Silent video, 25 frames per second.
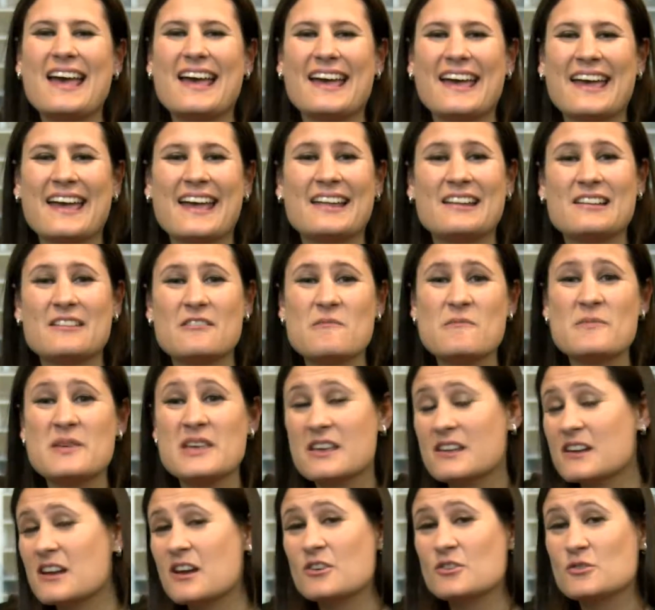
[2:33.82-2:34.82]
And
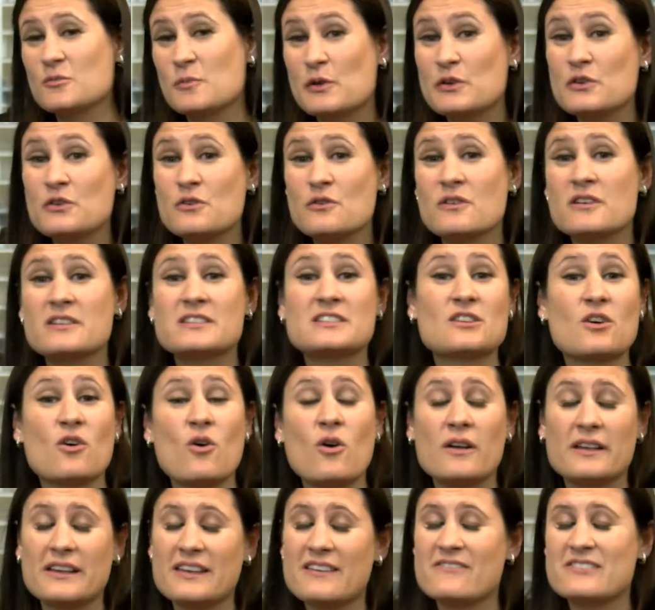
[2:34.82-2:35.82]
being an entrepreneur is an
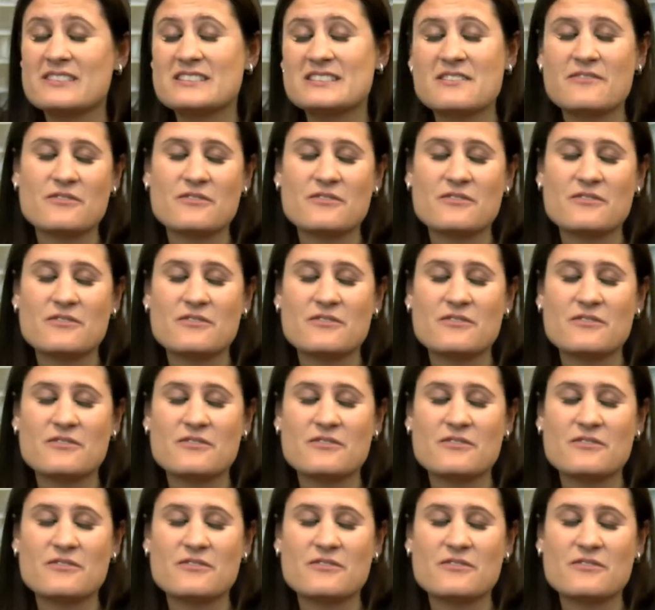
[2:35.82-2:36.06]
even